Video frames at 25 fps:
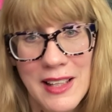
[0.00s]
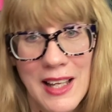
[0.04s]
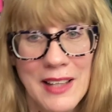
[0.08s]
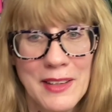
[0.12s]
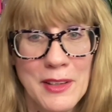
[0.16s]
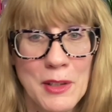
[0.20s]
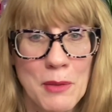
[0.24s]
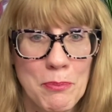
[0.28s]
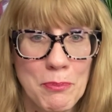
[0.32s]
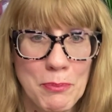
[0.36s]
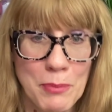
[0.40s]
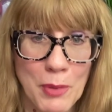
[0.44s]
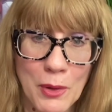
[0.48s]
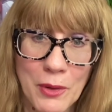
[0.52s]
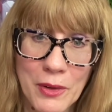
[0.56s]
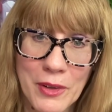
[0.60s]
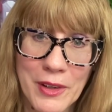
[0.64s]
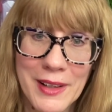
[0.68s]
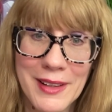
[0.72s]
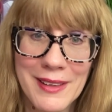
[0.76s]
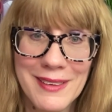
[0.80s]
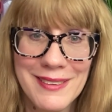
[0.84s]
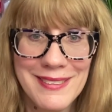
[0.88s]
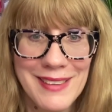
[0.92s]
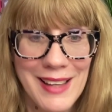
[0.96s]
on the
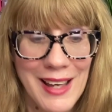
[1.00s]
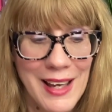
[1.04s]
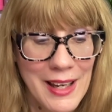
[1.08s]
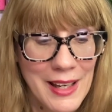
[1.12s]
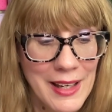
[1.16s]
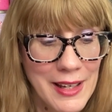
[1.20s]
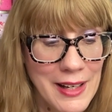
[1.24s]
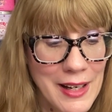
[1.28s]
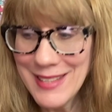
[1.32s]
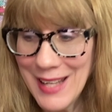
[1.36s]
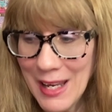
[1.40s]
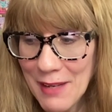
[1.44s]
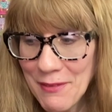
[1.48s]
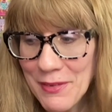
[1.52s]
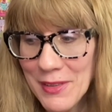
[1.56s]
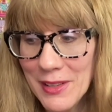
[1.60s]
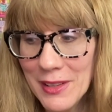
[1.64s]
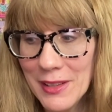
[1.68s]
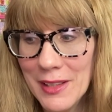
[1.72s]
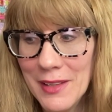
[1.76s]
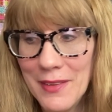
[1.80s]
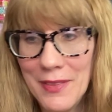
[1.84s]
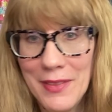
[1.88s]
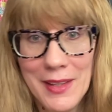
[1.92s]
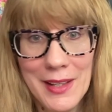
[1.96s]
boring side.
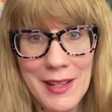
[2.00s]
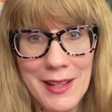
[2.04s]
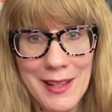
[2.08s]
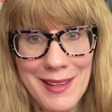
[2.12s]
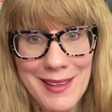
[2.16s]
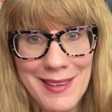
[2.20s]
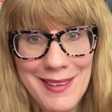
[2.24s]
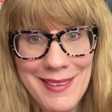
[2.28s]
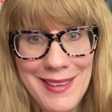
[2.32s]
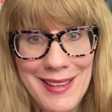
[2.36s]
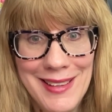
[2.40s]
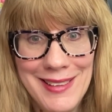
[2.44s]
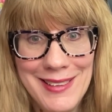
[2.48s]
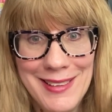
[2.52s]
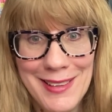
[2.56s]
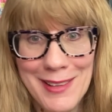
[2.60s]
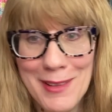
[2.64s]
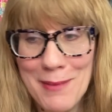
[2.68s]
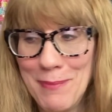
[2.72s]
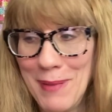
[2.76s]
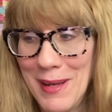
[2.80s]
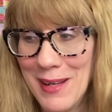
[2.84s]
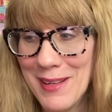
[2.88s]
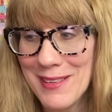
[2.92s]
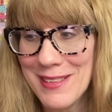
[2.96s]
Definitely think they did a
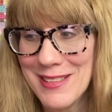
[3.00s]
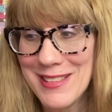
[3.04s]
better